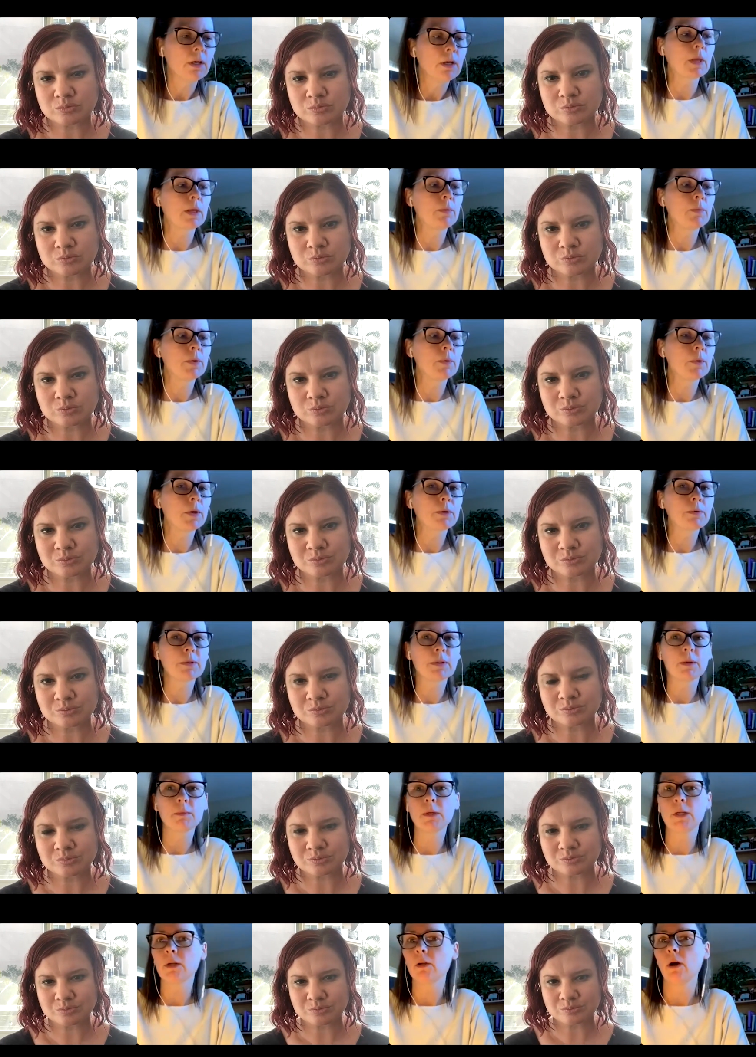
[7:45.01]
Speaker 1: And we work with
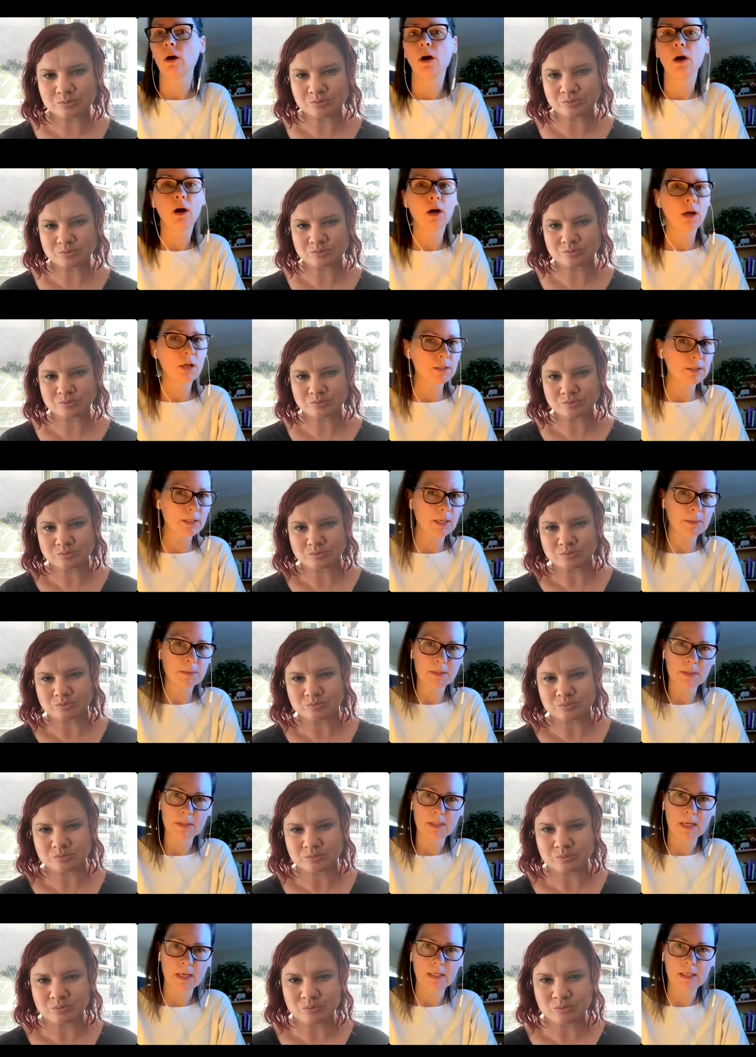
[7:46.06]
them in all types of
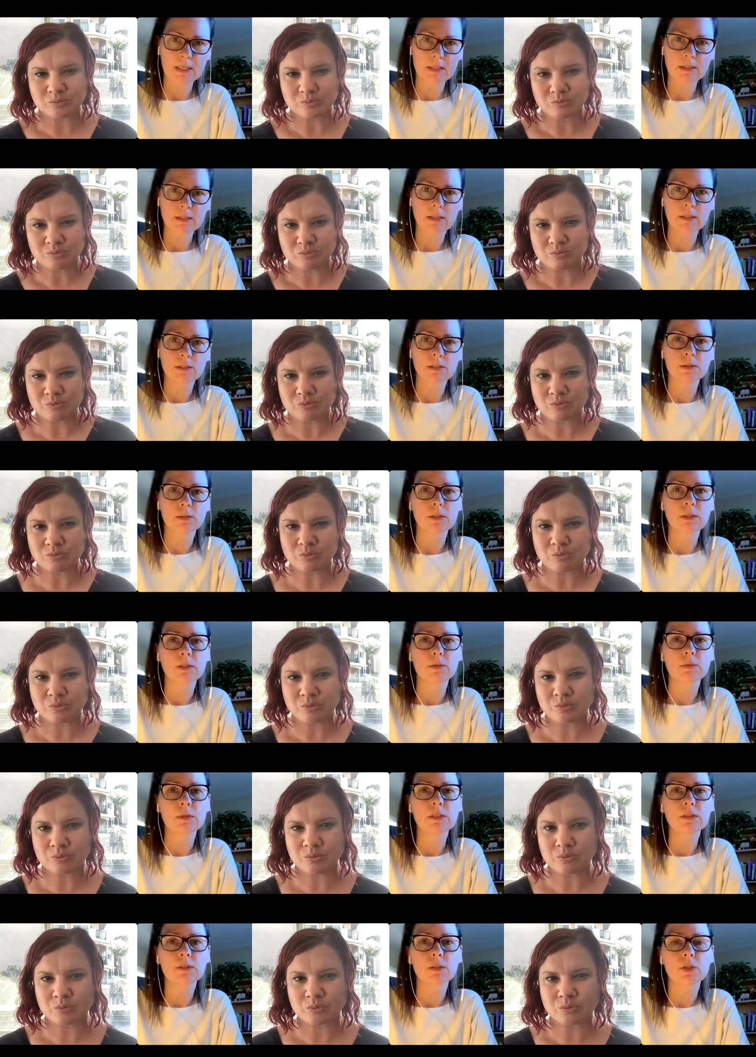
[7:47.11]
settings in doing the
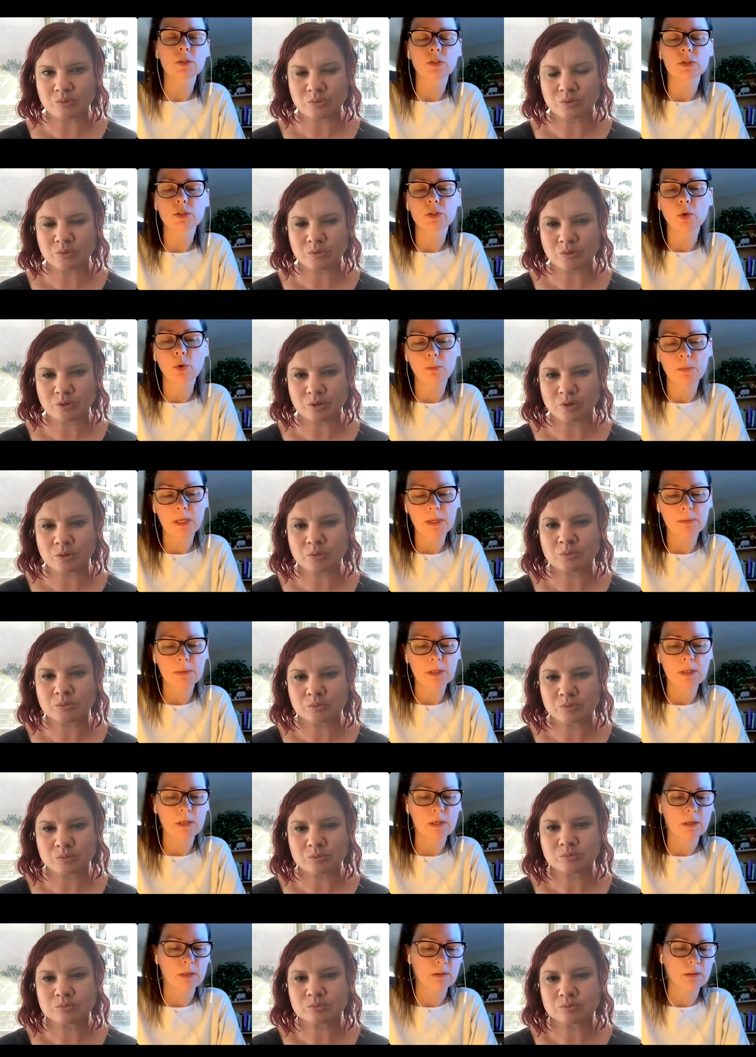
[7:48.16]
research. So
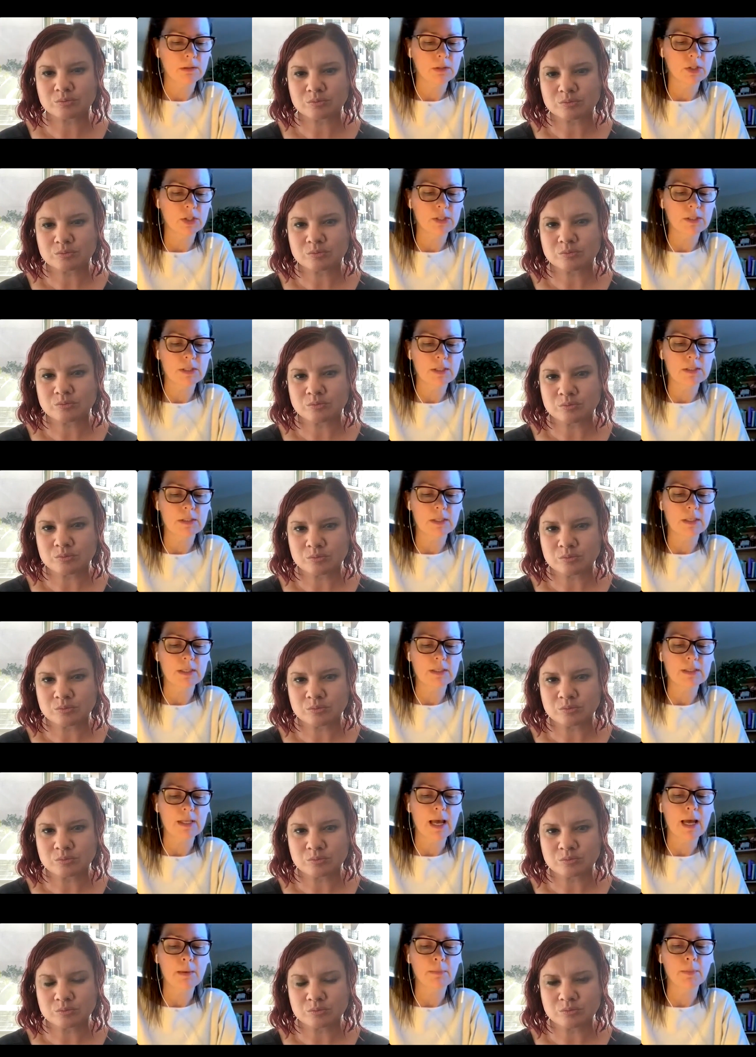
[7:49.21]
maybe just as an
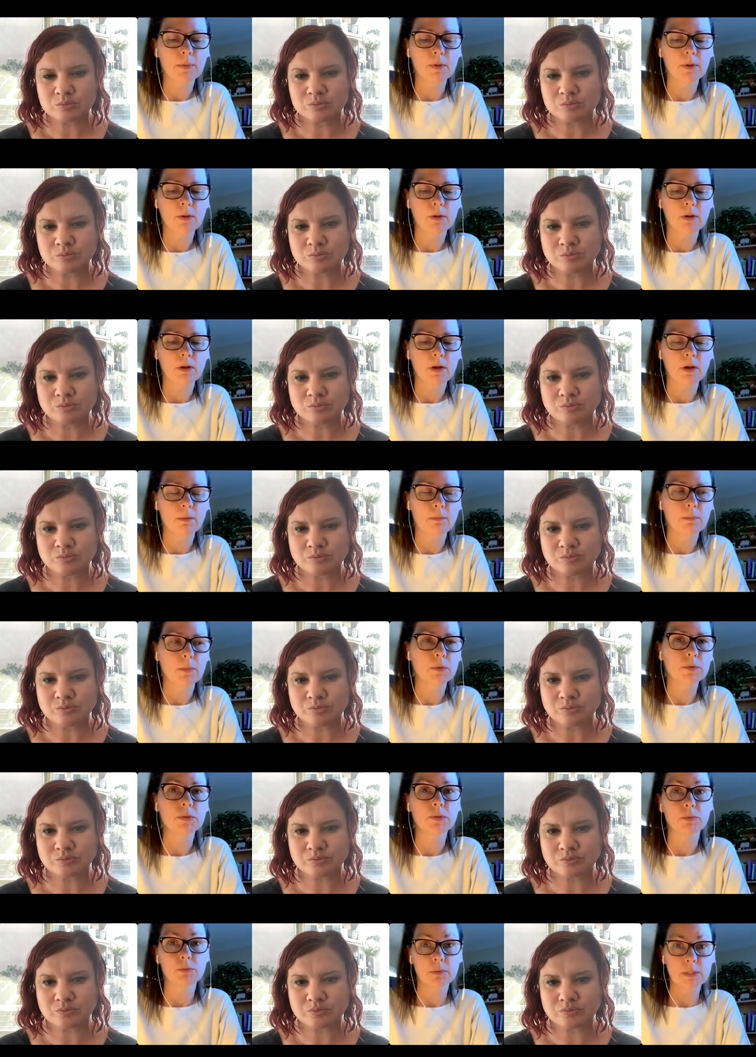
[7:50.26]
example, our
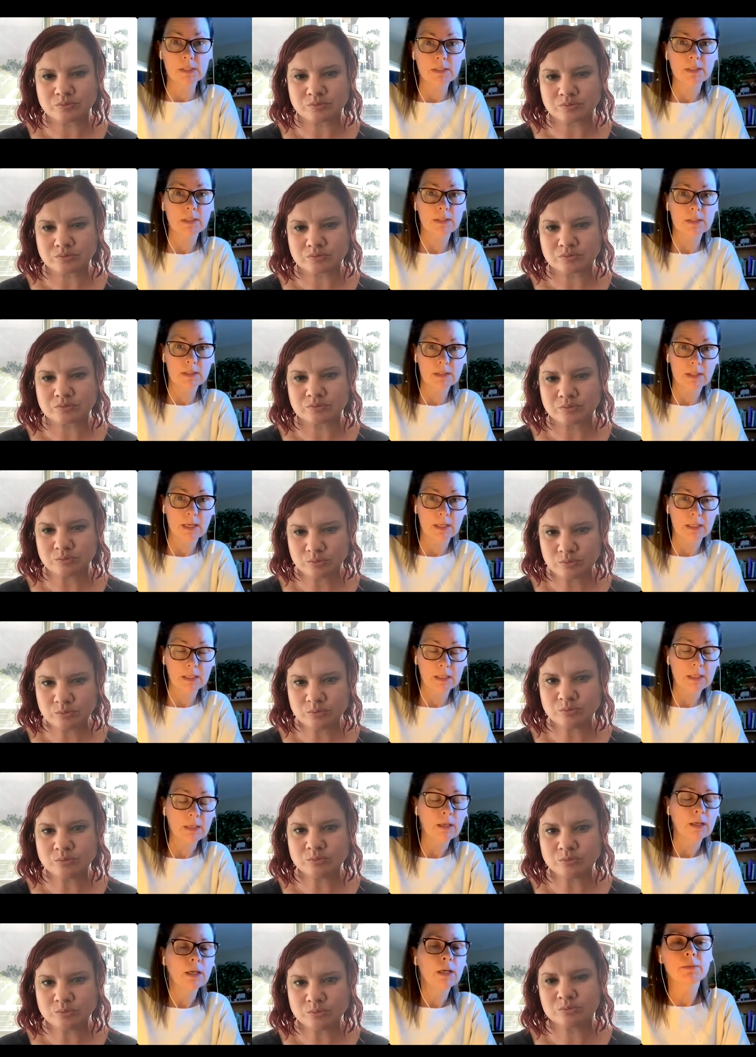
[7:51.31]
most recent
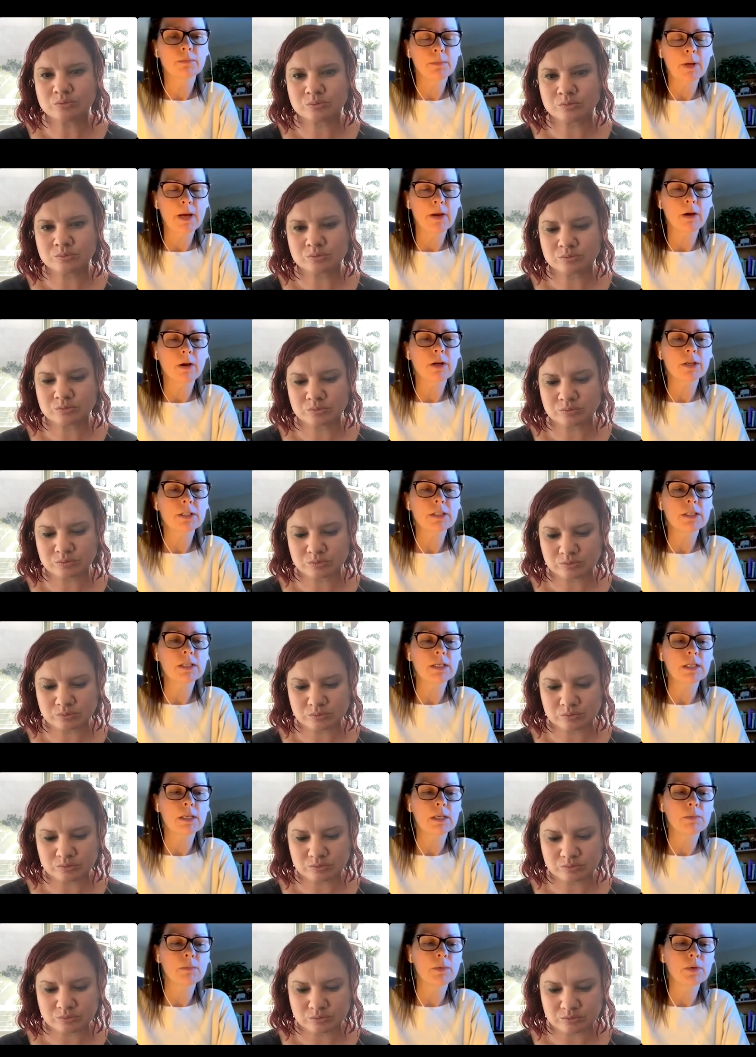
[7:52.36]
study by our
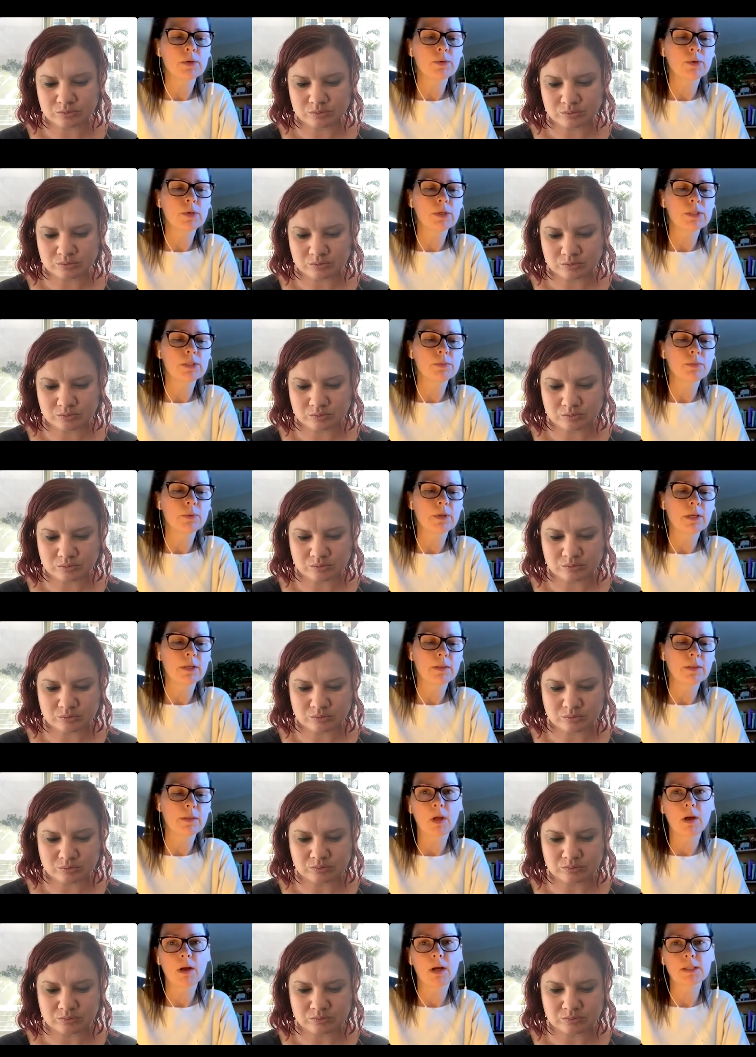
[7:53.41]
team was with
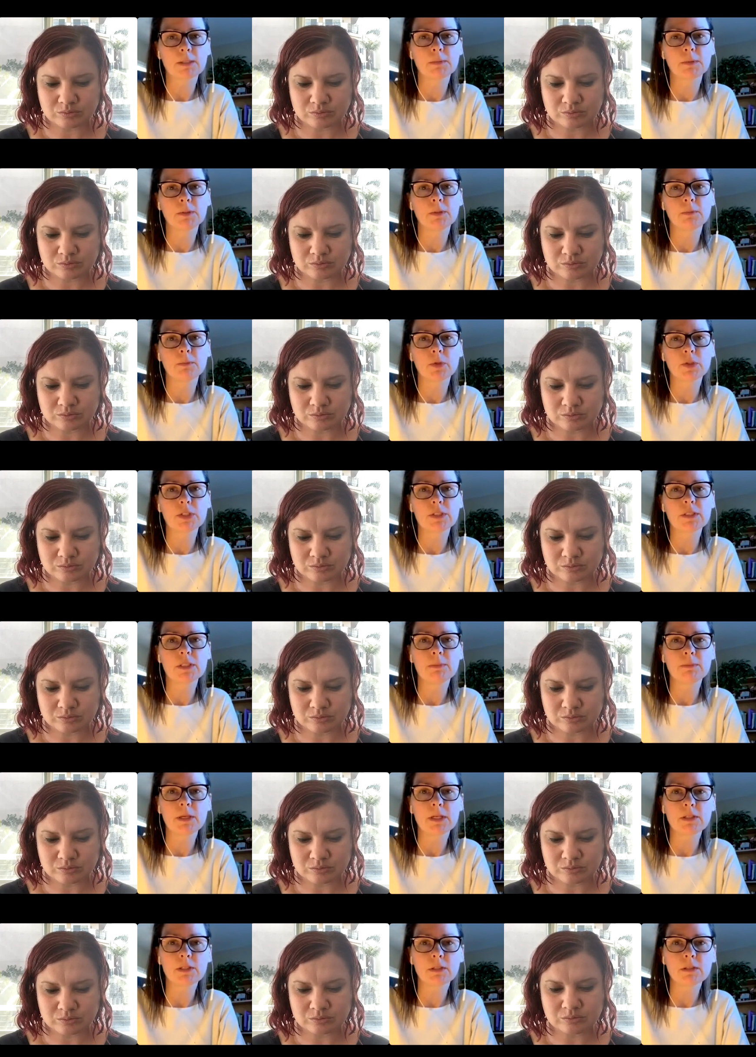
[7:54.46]
hospital emergency
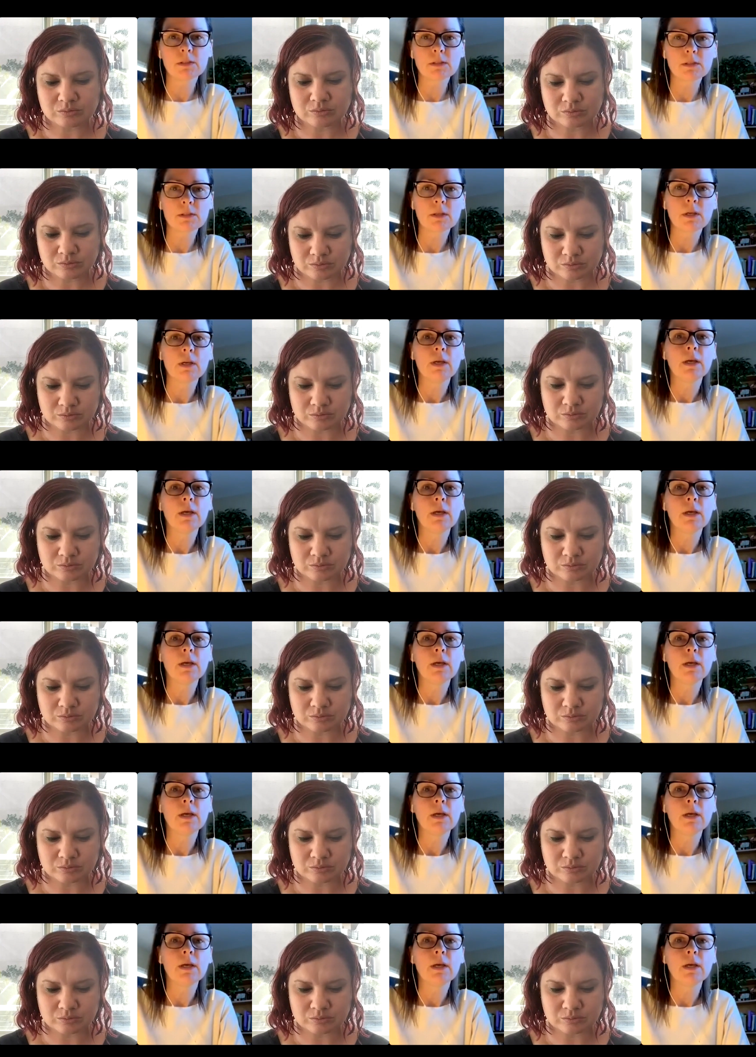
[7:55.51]
patients